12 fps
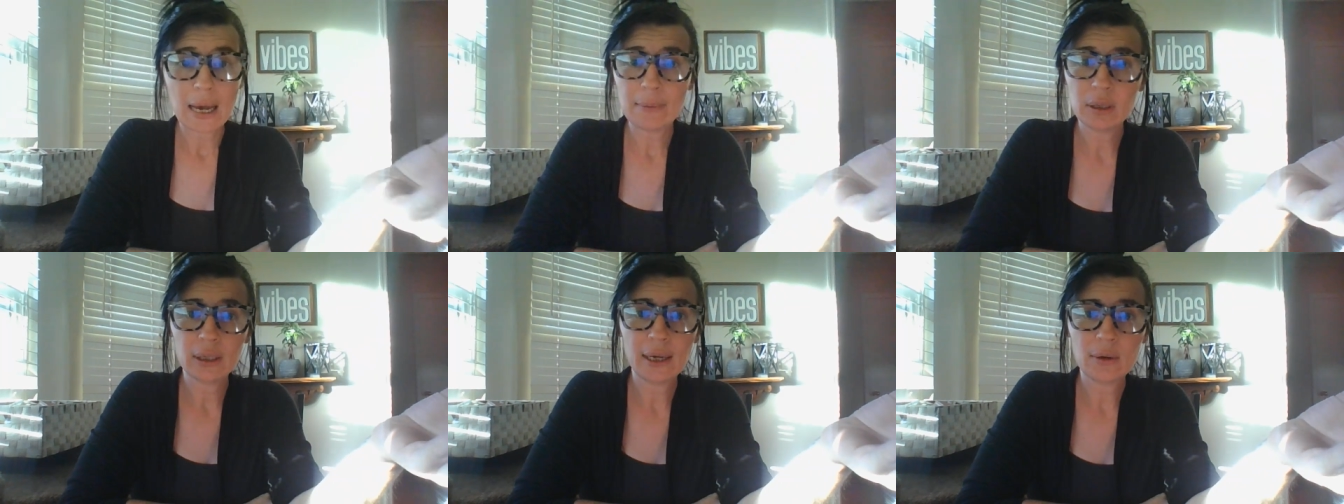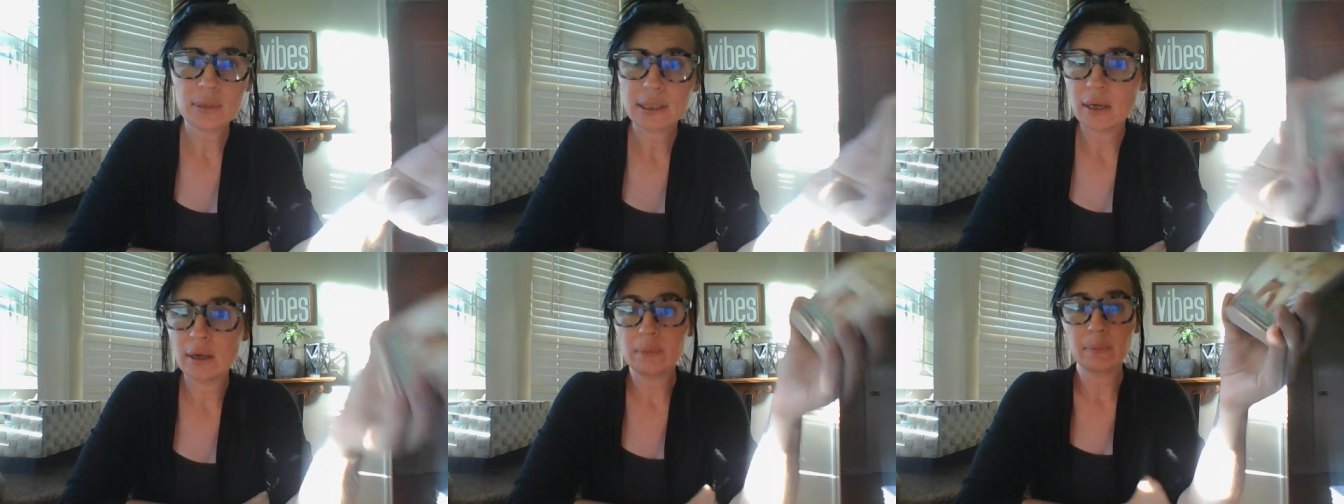I'm a Leo
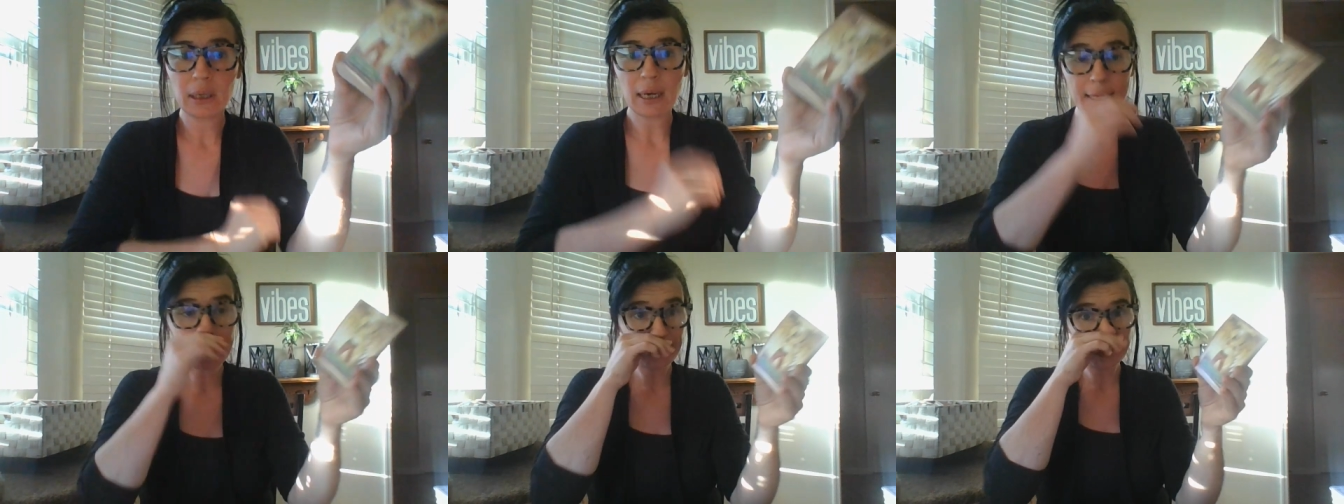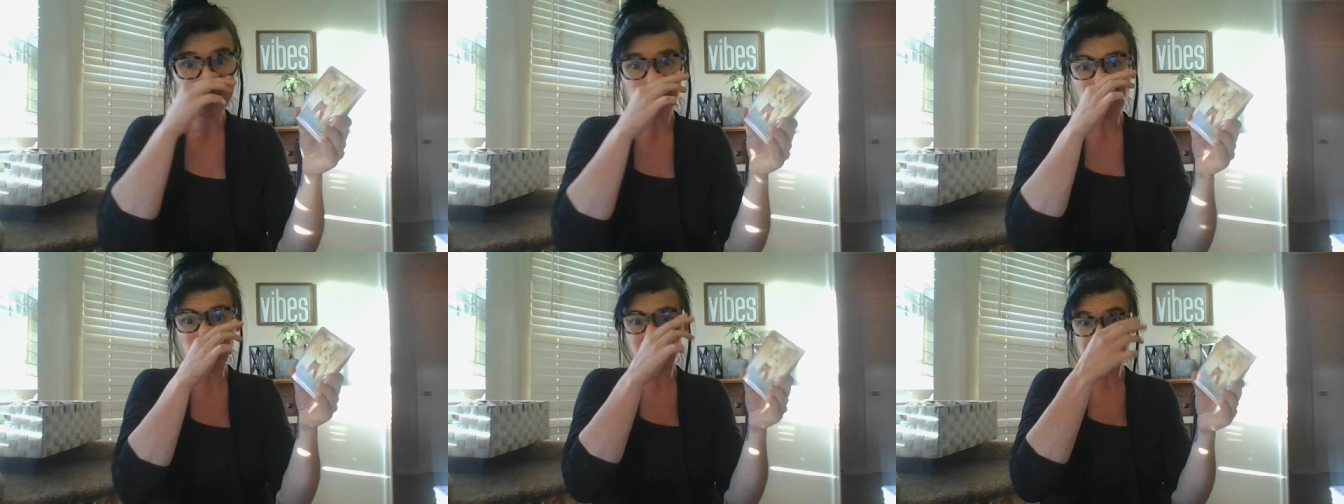sun, but I definitely
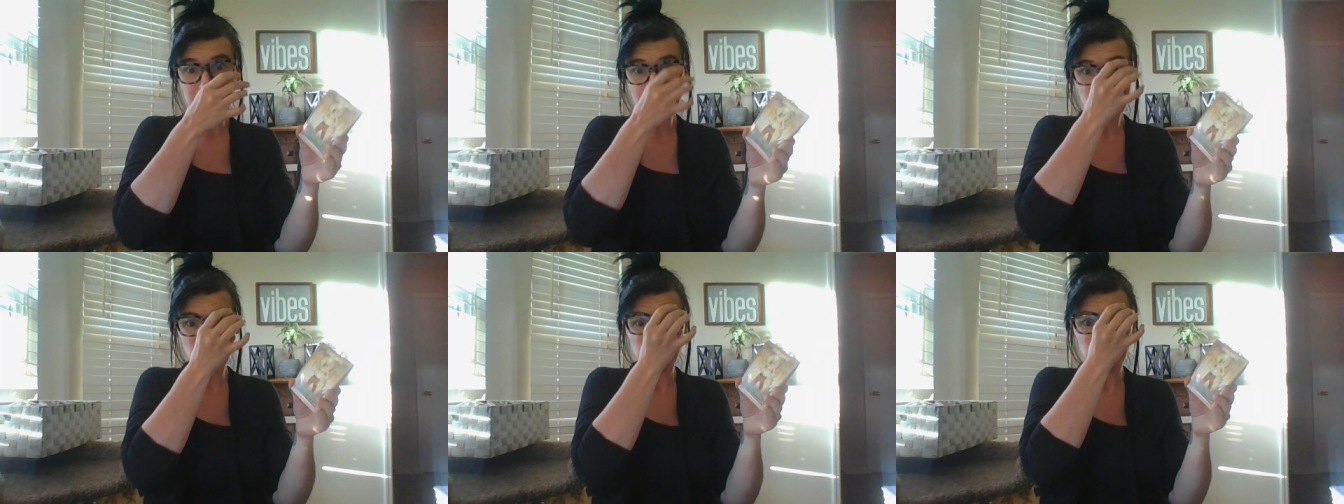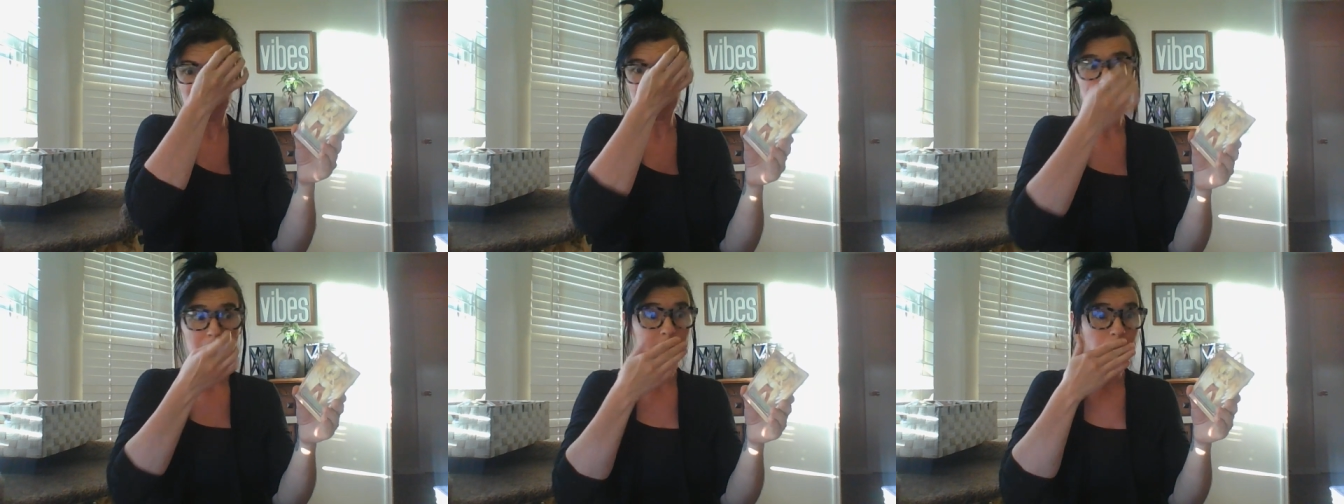do not resonate with
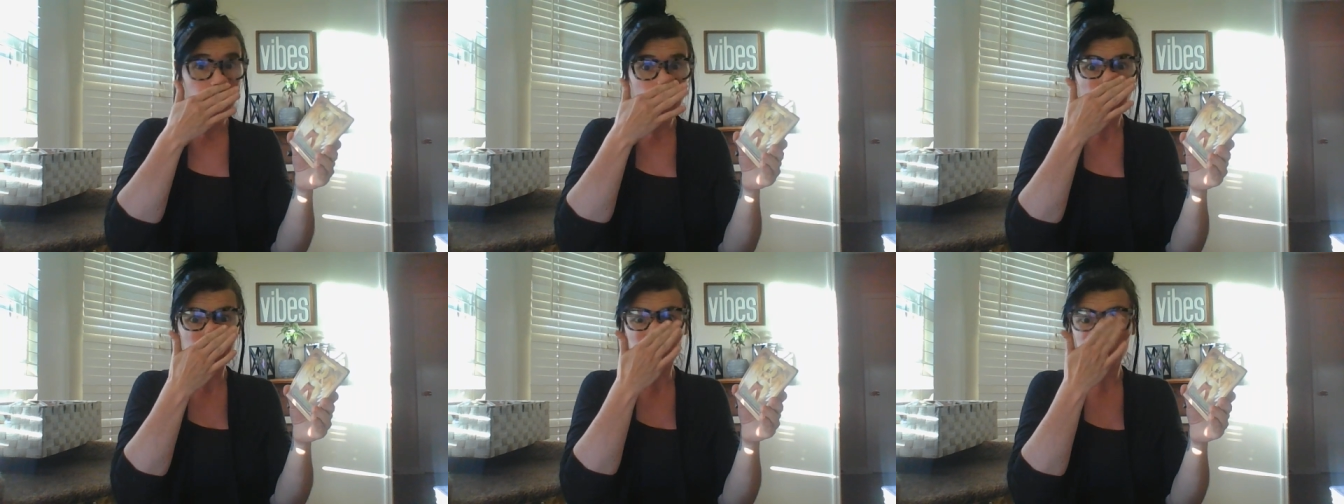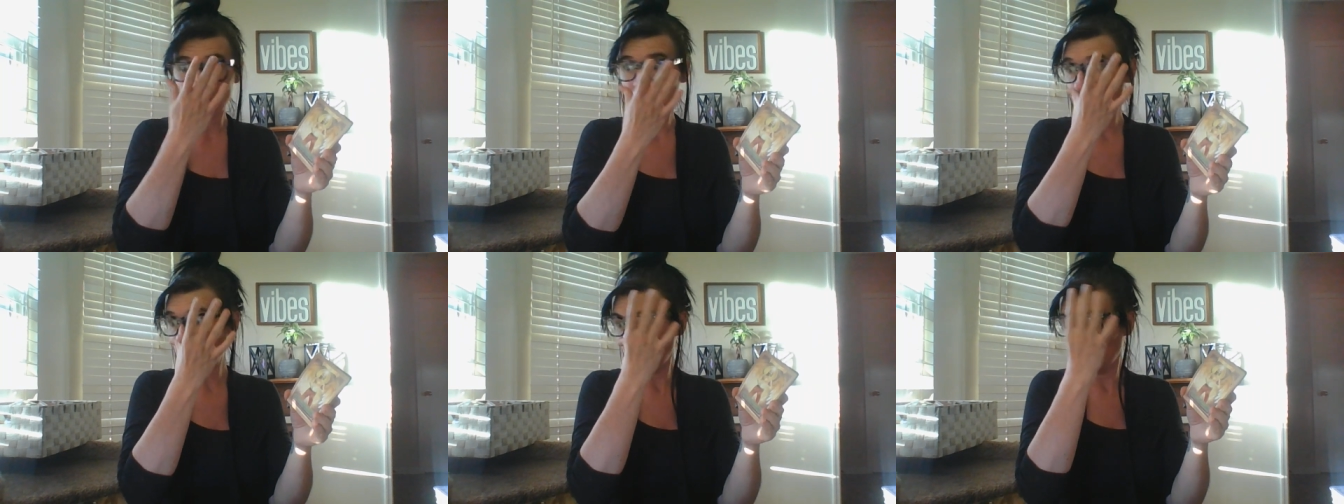this. That's for sure, for sure.